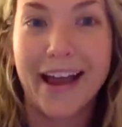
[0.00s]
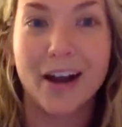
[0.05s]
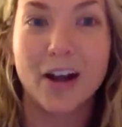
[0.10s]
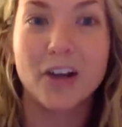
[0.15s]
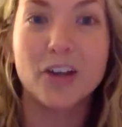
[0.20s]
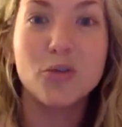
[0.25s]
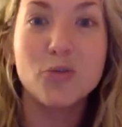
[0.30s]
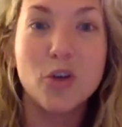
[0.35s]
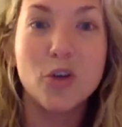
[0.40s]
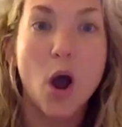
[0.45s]
Are
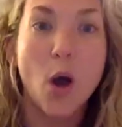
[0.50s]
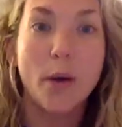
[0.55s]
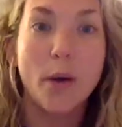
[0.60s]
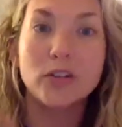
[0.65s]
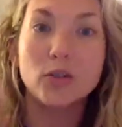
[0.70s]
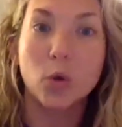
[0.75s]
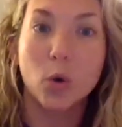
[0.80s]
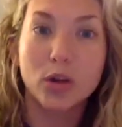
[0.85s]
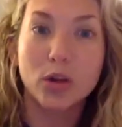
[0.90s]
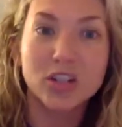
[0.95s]
you going
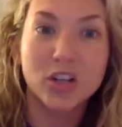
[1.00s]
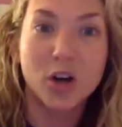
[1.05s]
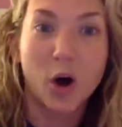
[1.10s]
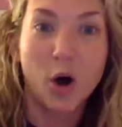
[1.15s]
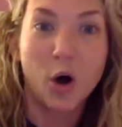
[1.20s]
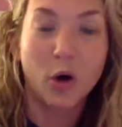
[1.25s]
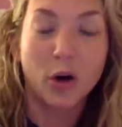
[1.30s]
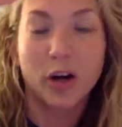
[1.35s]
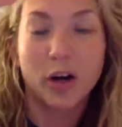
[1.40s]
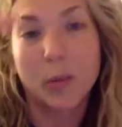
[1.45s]
towards a
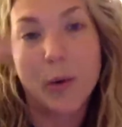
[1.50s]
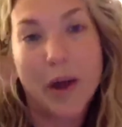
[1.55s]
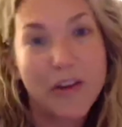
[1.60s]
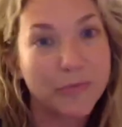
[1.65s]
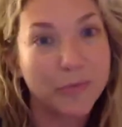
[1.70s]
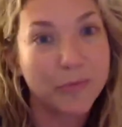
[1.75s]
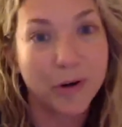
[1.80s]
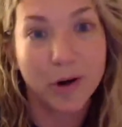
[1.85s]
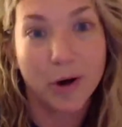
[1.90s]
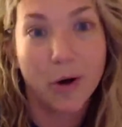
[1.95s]
goal or away
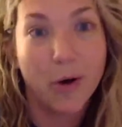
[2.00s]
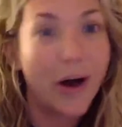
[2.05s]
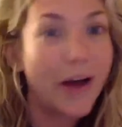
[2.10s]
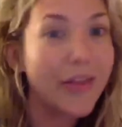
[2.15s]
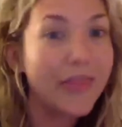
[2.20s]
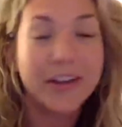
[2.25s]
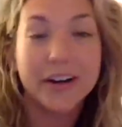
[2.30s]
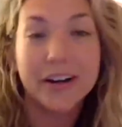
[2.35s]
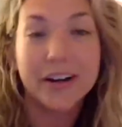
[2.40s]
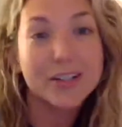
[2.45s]
from a goal?
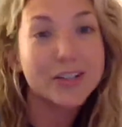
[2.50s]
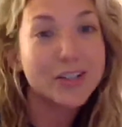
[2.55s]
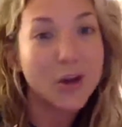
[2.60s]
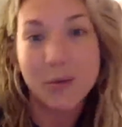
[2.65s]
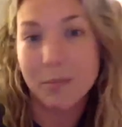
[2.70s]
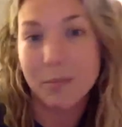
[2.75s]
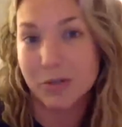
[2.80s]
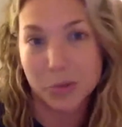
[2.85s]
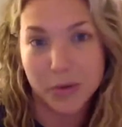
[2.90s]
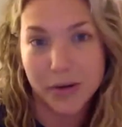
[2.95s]
And there is no
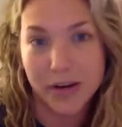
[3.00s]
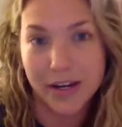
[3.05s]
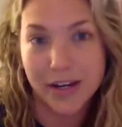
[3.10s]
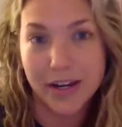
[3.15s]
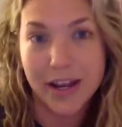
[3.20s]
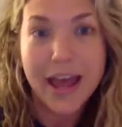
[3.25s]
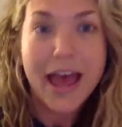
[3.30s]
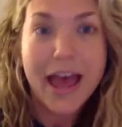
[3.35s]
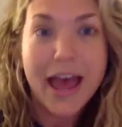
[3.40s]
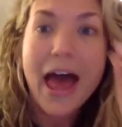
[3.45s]
in between.
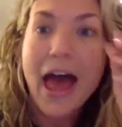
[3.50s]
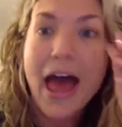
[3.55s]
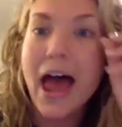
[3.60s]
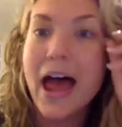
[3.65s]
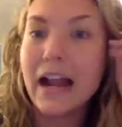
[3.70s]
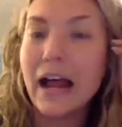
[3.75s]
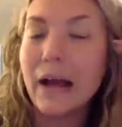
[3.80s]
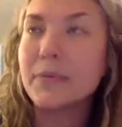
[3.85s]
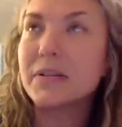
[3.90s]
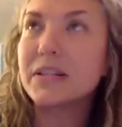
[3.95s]
And
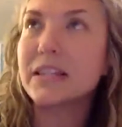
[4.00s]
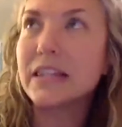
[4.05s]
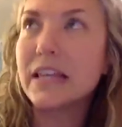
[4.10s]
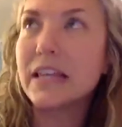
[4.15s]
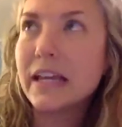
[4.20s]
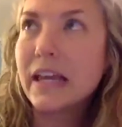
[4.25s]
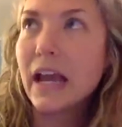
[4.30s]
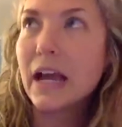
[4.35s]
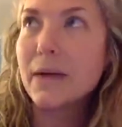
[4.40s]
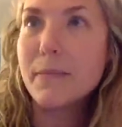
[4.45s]
I was
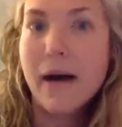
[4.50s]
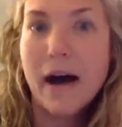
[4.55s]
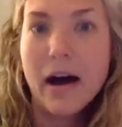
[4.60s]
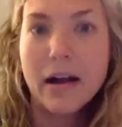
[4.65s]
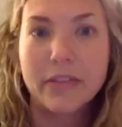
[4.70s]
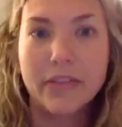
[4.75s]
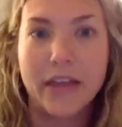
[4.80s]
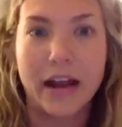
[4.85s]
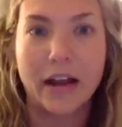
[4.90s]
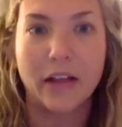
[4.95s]
thinking about
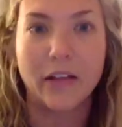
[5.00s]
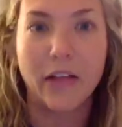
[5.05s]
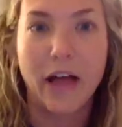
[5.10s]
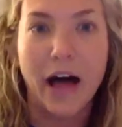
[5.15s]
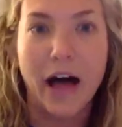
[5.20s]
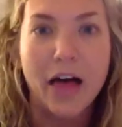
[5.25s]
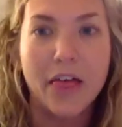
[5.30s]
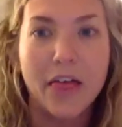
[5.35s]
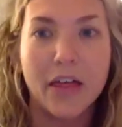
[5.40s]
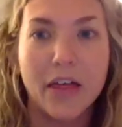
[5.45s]
that a lot
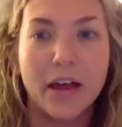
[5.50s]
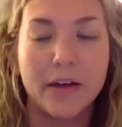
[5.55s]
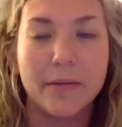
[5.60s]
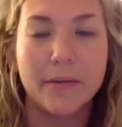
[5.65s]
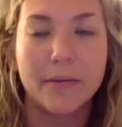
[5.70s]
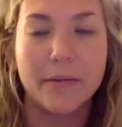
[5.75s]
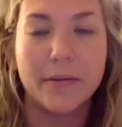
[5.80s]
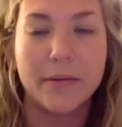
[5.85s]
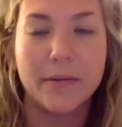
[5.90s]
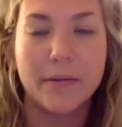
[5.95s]

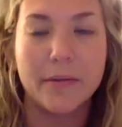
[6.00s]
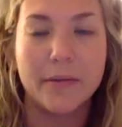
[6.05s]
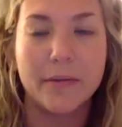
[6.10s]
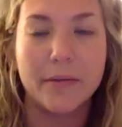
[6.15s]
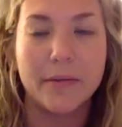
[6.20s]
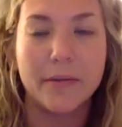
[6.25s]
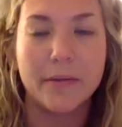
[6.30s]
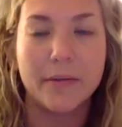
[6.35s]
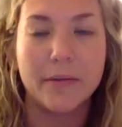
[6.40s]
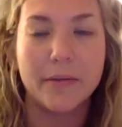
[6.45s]
recently.
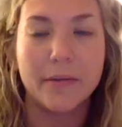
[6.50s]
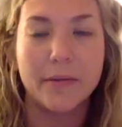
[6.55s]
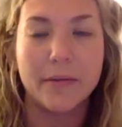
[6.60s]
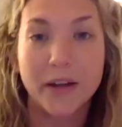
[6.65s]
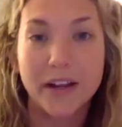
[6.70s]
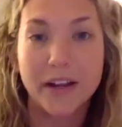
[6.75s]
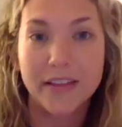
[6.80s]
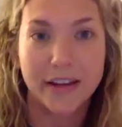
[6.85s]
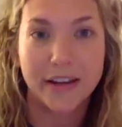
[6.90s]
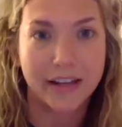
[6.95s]
So I started reading
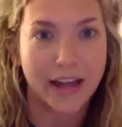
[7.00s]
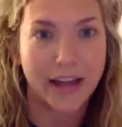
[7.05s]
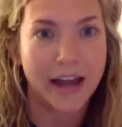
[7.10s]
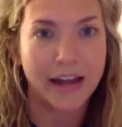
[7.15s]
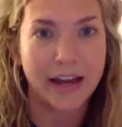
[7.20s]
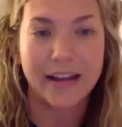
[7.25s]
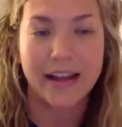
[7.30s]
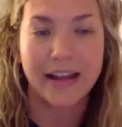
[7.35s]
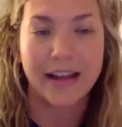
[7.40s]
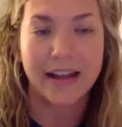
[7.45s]
that again,
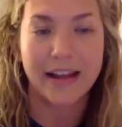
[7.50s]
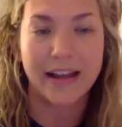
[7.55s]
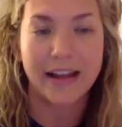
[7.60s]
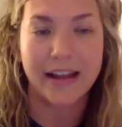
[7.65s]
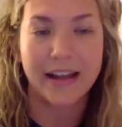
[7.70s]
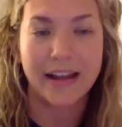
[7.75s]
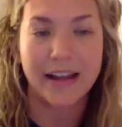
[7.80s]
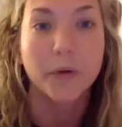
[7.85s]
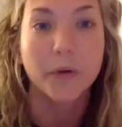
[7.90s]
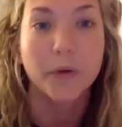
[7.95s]
and that's been
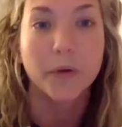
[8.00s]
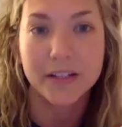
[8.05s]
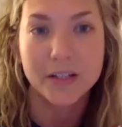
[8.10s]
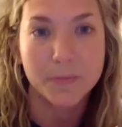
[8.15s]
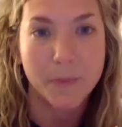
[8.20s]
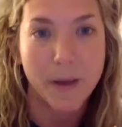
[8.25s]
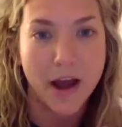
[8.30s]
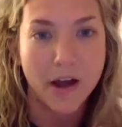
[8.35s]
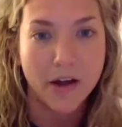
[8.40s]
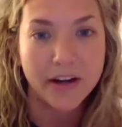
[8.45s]
really
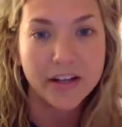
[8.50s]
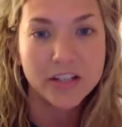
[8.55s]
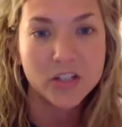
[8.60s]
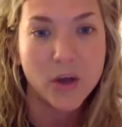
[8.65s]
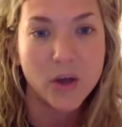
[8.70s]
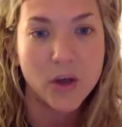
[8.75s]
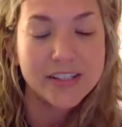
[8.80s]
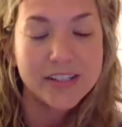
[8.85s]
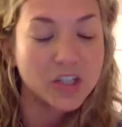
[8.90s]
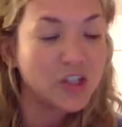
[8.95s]
inspiring. So
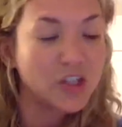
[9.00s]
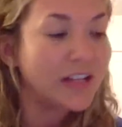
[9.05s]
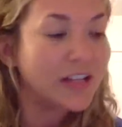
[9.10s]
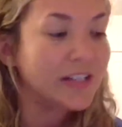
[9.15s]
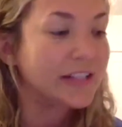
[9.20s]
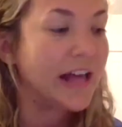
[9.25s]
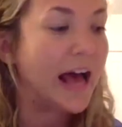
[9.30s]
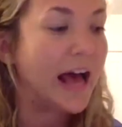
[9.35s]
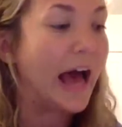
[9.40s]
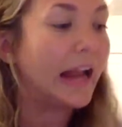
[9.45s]
I suggest
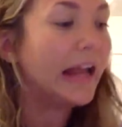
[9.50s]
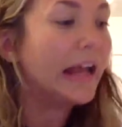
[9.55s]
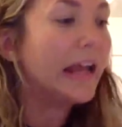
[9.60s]
that.